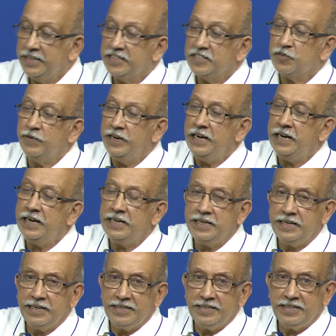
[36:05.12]
the squill
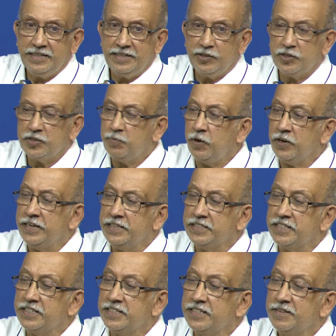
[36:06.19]
had those
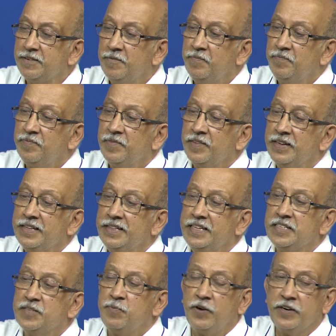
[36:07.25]
pockets.
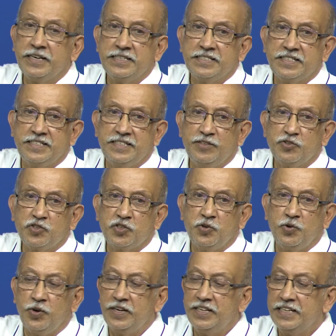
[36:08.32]
These pockets used to
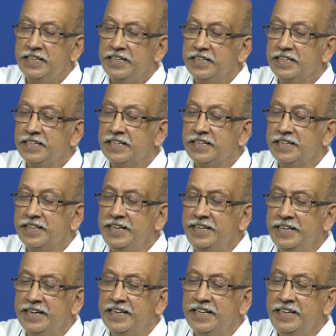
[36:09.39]
hold the
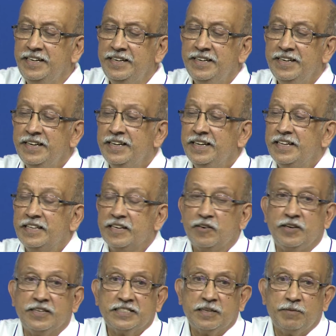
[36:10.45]
thing and then the
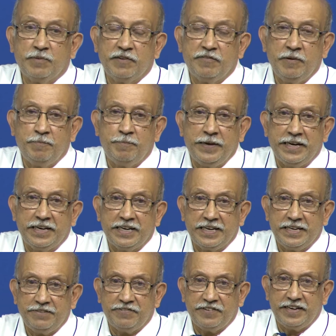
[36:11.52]
concept of a pen
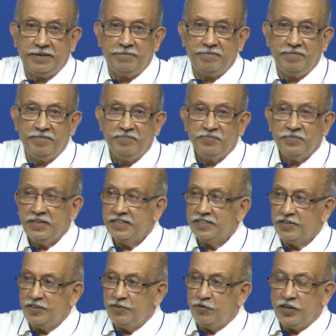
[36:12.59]
knife came.
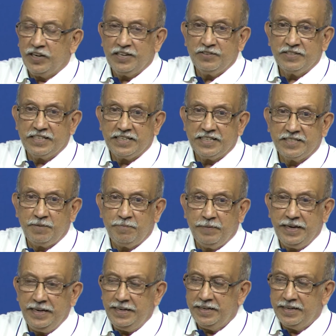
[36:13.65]
So, you want to use it as a
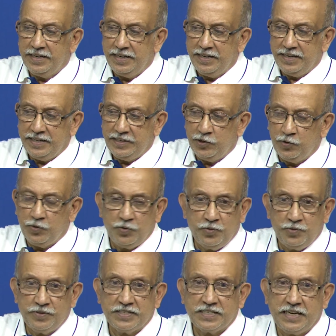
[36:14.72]
pen,
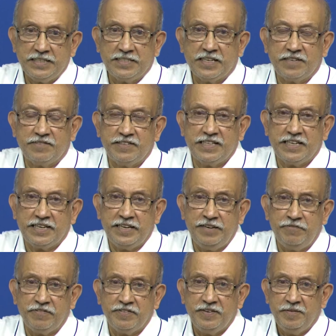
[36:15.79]
you slice it with a
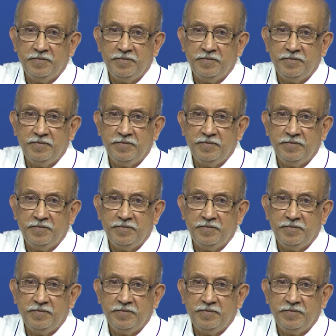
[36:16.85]
knife